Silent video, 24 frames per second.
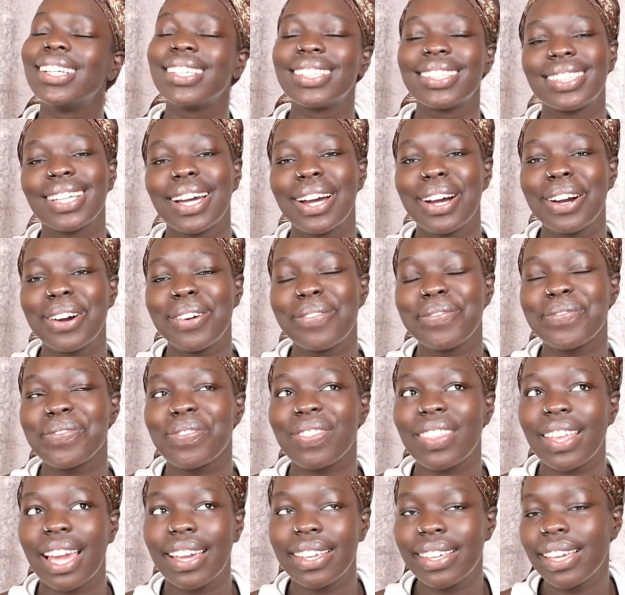So
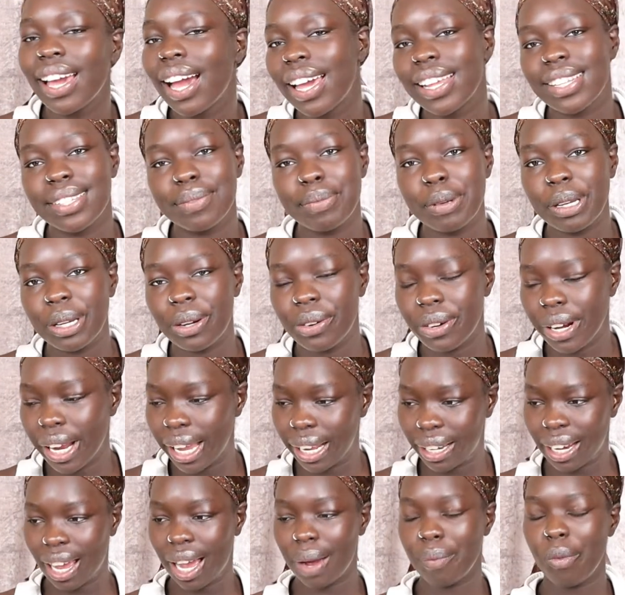yeah, it's been
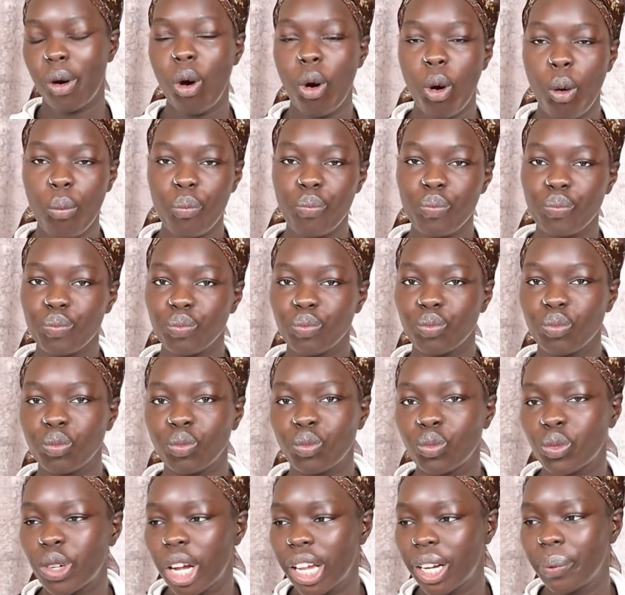great. I'm home
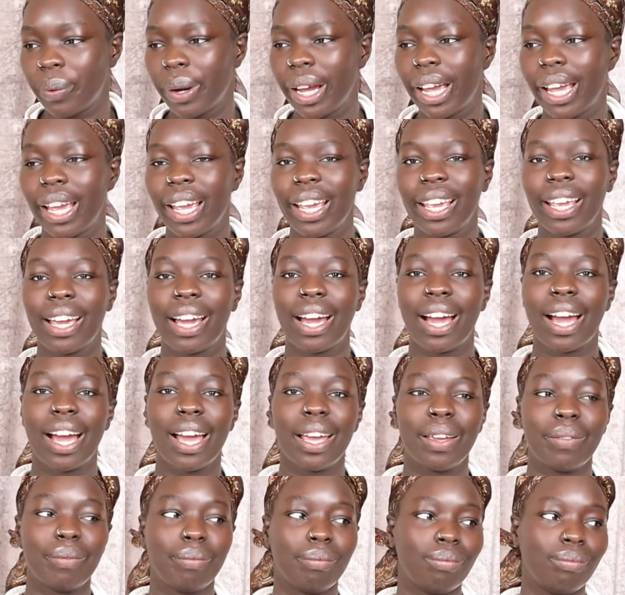right away.
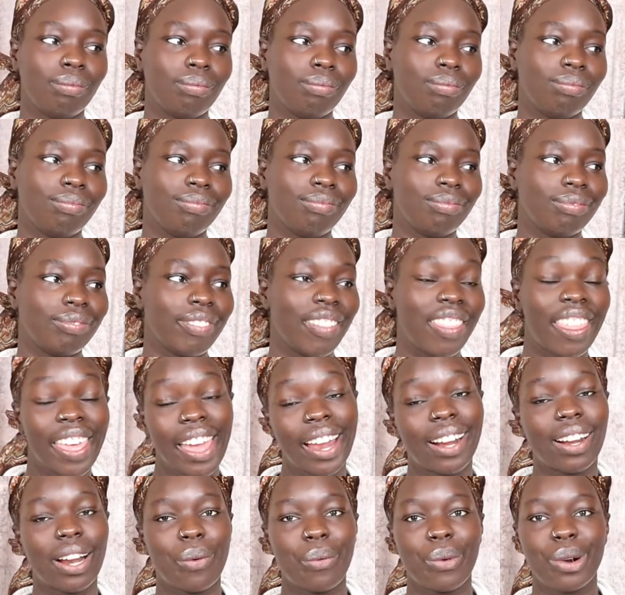I'm
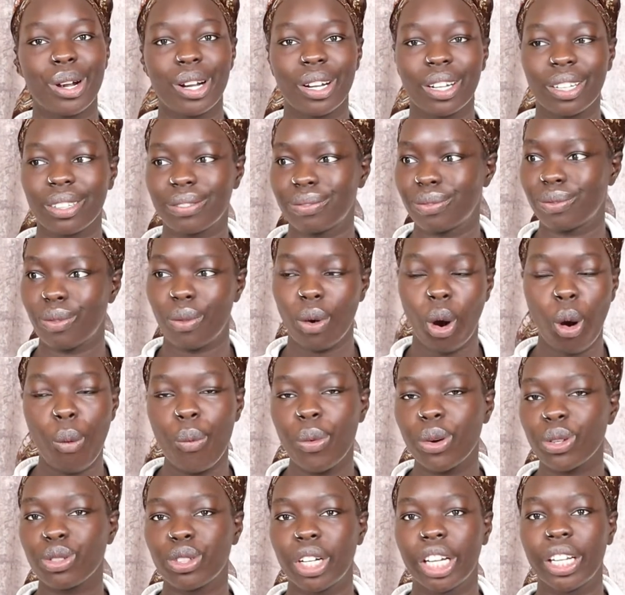there at work
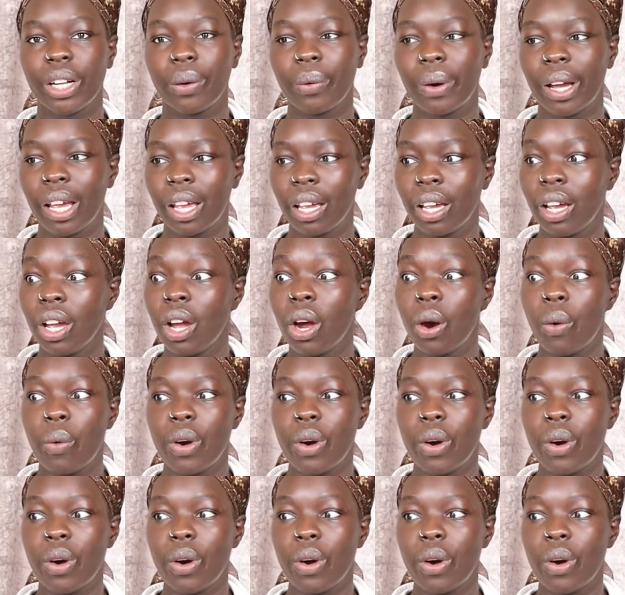almost right away.